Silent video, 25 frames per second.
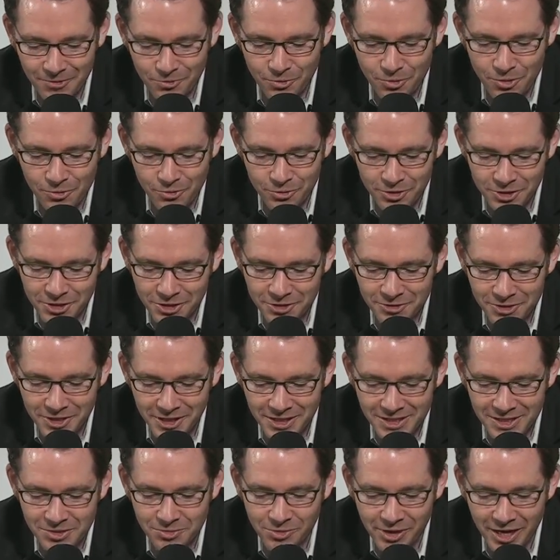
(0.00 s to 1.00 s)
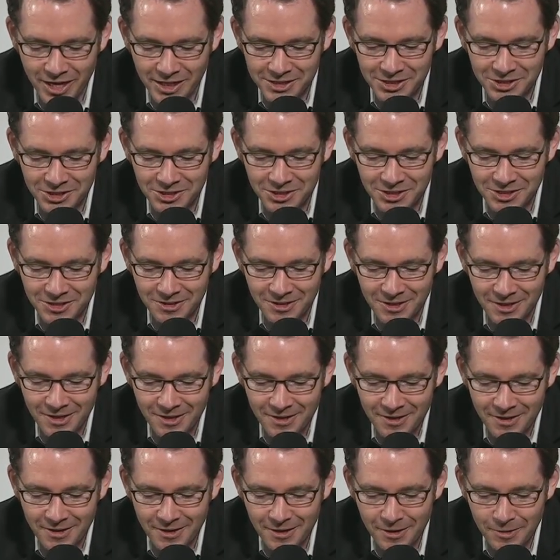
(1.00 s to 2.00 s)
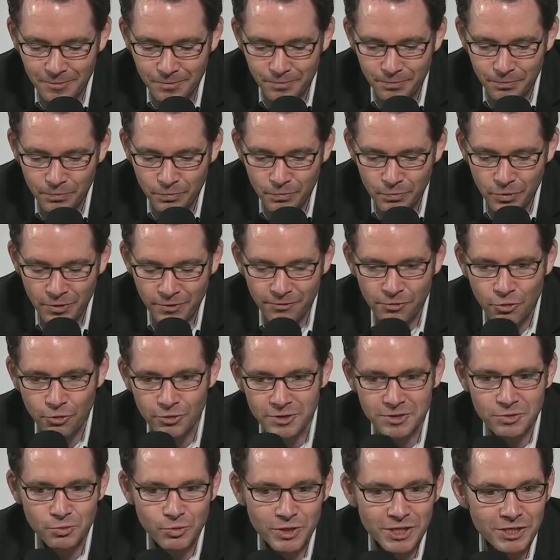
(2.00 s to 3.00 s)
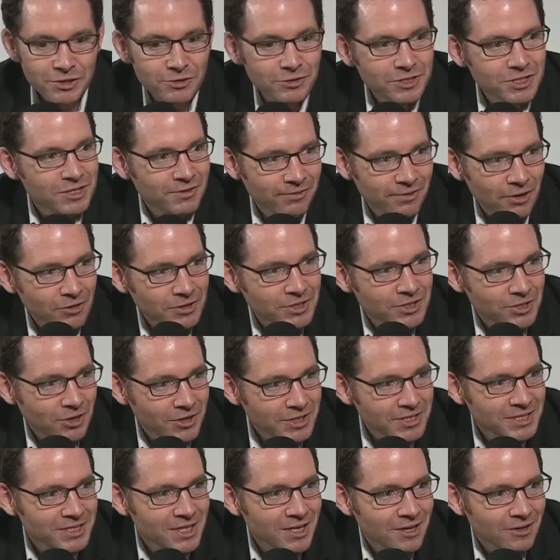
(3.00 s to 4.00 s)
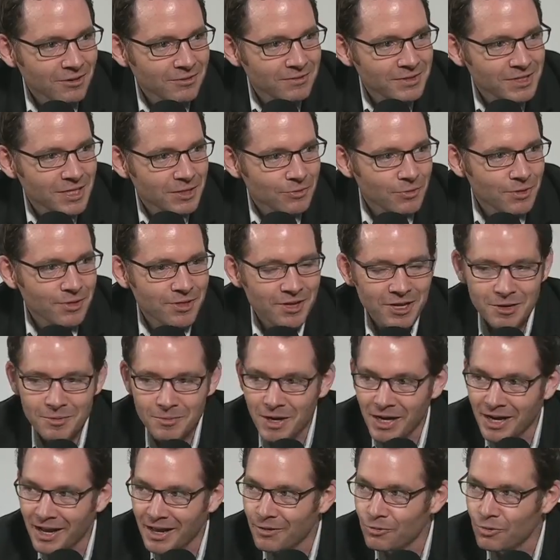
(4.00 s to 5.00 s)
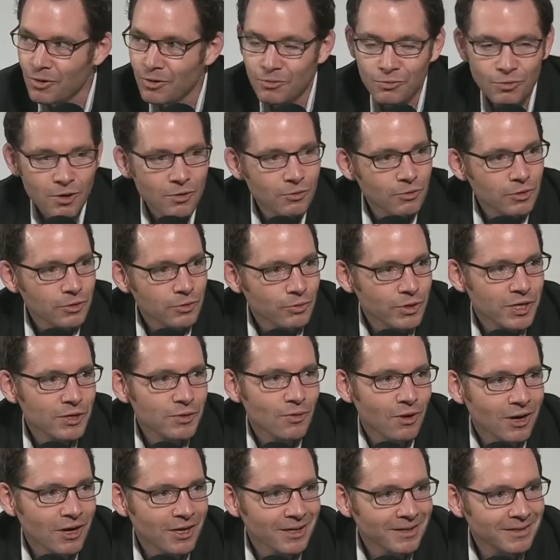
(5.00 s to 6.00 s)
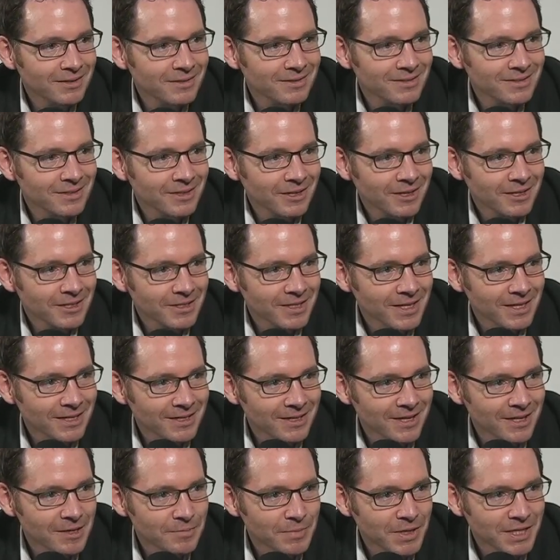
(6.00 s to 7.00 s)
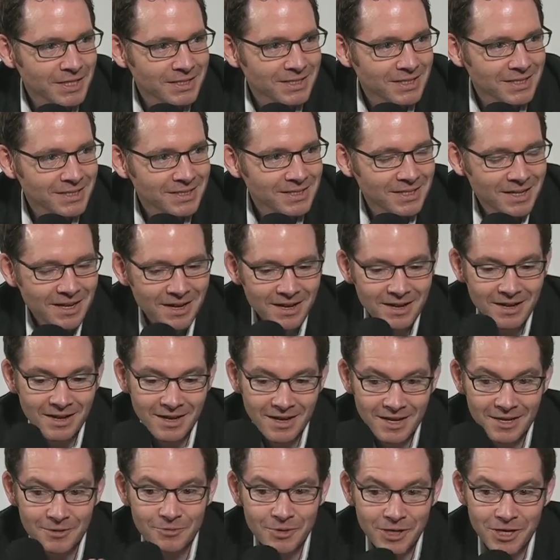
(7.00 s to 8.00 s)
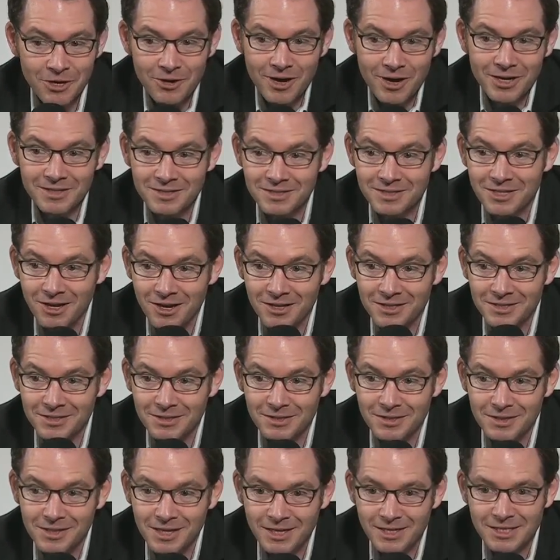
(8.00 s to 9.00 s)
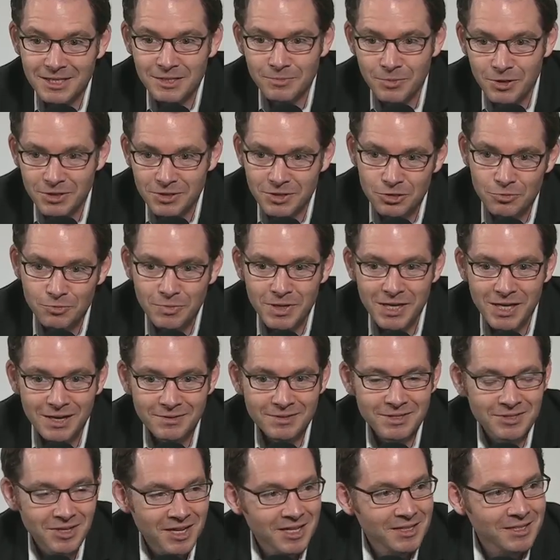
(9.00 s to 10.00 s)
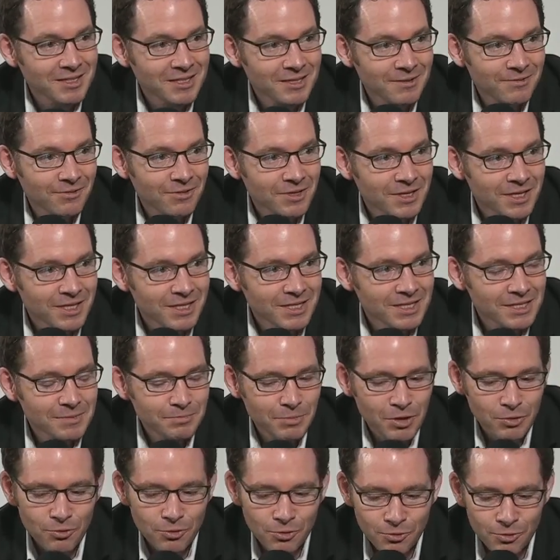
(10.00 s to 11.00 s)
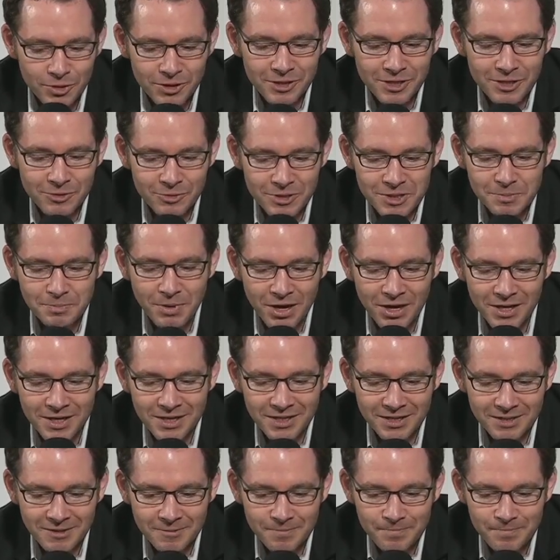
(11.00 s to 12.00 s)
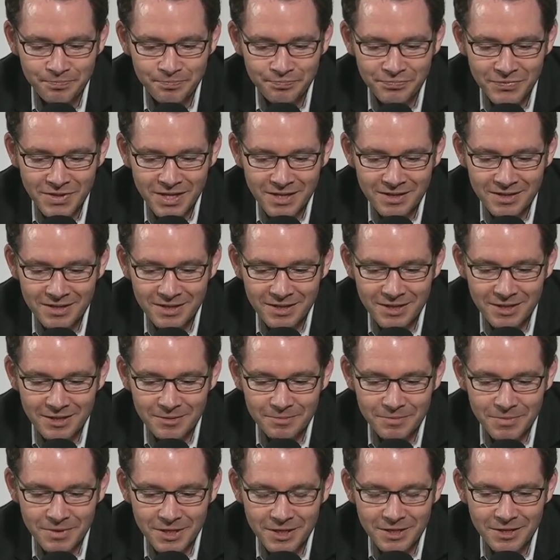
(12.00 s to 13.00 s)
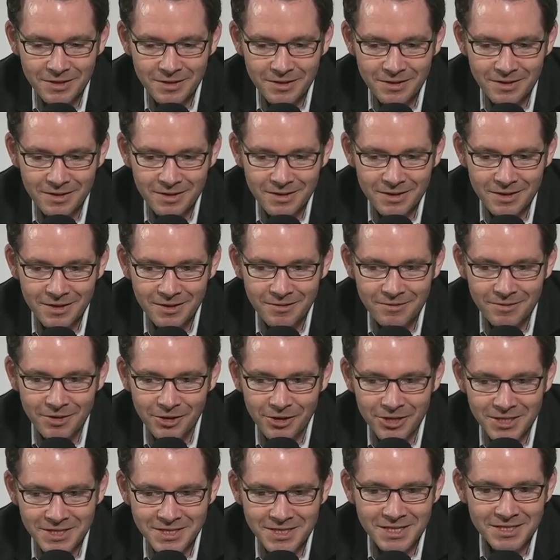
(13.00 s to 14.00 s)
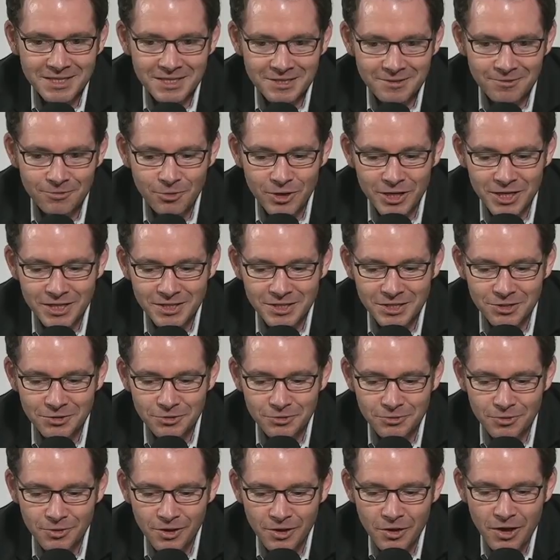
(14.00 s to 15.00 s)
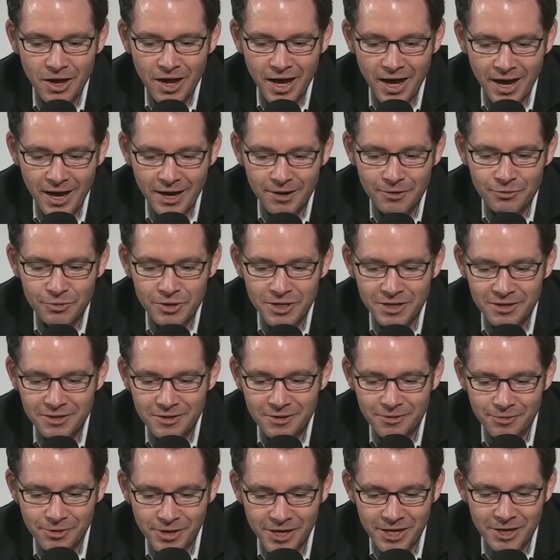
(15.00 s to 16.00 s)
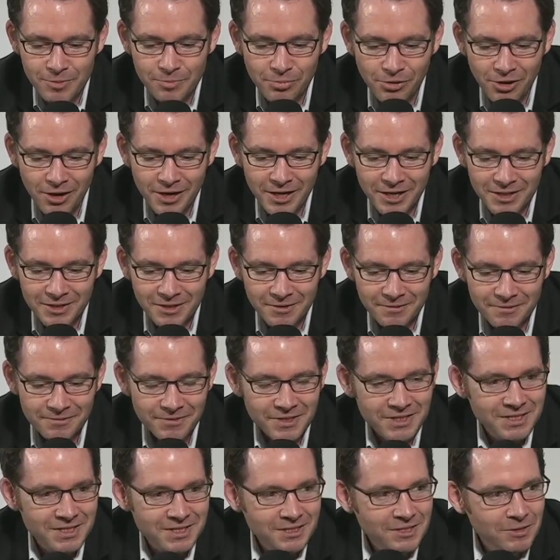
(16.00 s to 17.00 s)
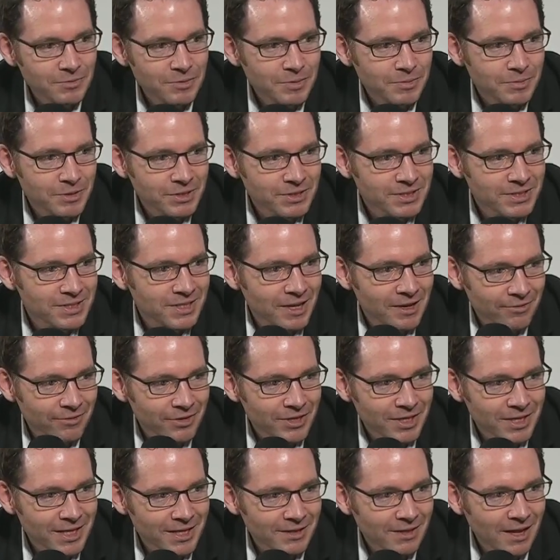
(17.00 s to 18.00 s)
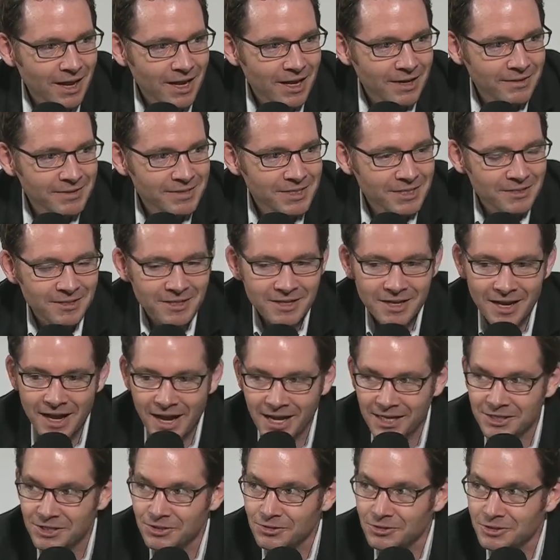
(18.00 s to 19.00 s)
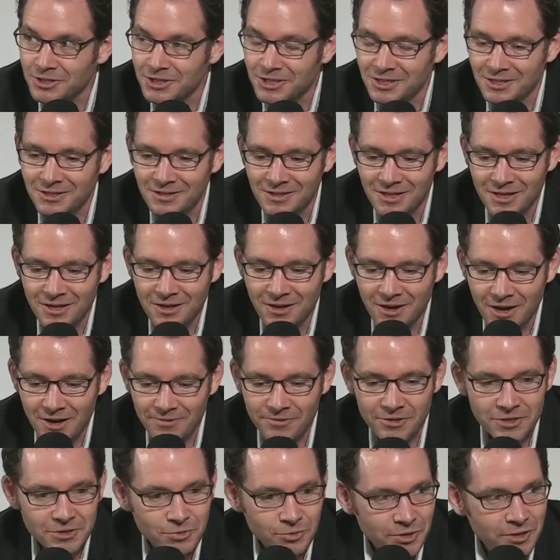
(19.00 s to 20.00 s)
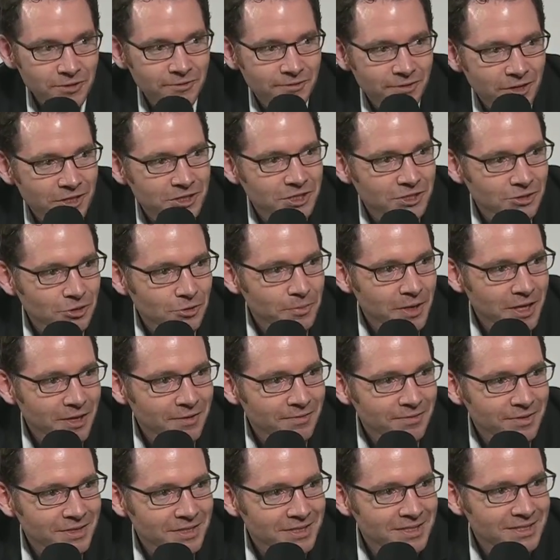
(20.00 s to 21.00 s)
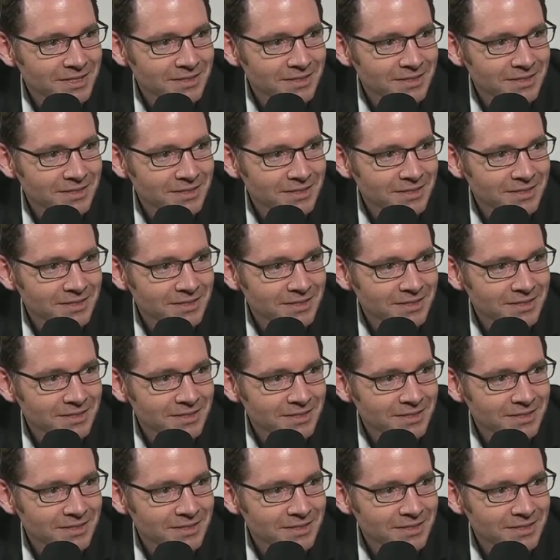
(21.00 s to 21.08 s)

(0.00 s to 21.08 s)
What we're doing is we're actually, of course, we use the phones ourselves, and we think about what would we want on a day-to-day basis, and we go out and talk to customers who may have slightly different needs, but we're really responding in a very sensitive way to how do we create a product that fits into people's everyday lives and that actually offers real functional benefits